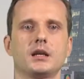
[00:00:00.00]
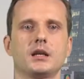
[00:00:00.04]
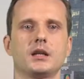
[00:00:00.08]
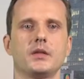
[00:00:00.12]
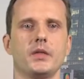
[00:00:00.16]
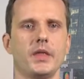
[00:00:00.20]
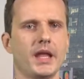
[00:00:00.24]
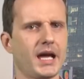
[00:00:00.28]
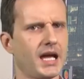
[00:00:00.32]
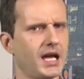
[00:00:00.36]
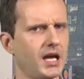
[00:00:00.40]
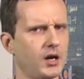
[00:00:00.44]

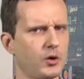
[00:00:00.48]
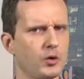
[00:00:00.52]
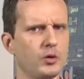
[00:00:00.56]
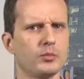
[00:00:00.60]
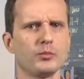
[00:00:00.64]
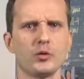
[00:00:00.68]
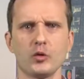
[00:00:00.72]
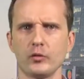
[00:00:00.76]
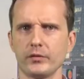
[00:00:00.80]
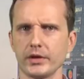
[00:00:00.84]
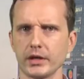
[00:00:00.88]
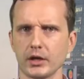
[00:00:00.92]
Now,
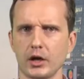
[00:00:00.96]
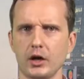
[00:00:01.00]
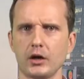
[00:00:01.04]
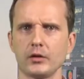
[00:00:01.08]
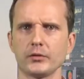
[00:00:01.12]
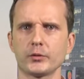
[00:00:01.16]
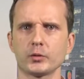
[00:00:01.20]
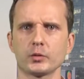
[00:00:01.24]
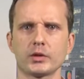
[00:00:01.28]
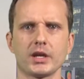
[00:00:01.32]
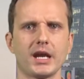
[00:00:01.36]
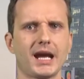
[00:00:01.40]
moving on
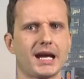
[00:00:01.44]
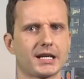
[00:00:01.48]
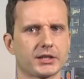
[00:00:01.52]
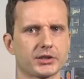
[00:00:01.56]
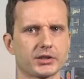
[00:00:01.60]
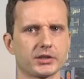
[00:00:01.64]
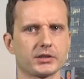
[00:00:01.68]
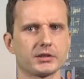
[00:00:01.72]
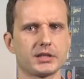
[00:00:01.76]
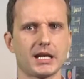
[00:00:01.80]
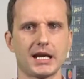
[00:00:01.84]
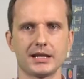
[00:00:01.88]
to the
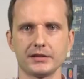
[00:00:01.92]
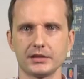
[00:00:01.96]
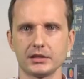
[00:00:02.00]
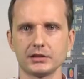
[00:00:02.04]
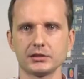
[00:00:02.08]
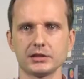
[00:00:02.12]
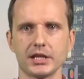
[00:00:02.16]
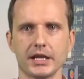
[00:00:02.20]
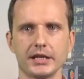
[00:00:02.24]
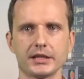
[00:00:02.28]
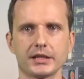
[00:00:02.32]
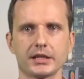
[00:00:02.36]
actions
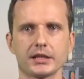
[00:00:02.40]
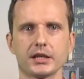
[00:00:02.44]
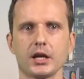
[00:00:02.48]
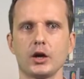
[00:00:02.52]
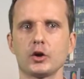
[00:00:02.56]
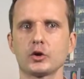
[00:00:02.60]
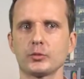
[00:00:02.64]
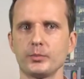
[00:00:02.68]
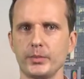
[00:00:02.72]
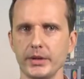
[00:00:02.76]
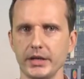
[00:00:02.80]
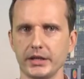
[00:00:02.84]
undertaken
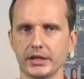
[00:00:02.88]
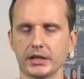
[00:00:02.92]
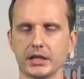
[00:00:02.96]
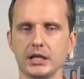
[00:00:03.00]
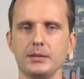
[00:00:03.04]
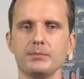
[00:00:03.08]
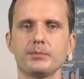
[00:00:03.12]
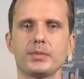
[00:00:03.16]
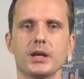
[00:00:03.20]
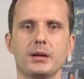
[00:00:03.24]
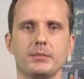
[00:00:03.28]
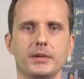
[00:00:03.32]
or being
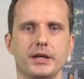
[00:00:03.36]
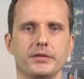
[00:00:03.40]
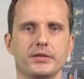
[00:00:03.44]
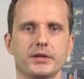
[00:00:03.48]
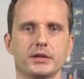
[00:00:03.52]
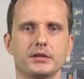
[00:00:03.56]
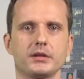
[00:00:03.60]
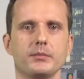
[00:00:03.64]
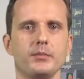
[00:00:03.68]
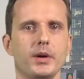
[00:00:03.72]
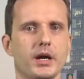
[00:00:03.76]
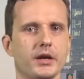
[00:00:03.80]

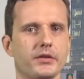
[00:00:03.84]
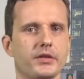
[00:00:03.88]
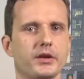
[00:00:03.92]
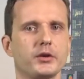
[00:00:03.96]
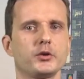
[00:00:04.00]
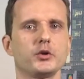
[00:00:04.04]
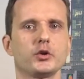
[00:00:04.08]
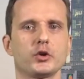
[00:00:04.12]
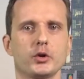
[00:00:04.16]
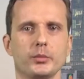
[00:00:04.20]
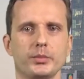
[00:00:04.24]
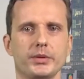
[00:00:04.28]
implemented by the
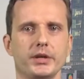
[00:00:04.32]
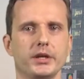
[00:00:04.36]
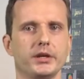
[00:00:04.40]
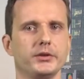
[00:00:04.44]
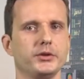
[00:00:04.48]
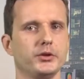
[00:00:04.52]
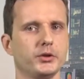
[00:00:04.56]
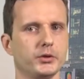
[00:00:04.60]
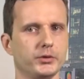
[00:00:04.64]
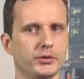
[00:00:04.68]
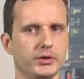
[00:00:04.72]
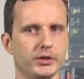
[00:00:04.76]
European
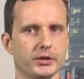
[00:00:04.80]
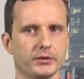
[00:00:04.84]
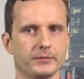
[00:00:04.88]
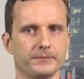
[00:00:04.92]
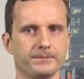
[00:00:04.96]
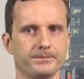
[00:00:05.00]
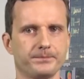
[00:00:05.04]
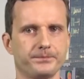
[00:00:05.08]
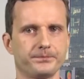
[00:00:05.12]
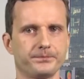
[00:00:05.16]
Union.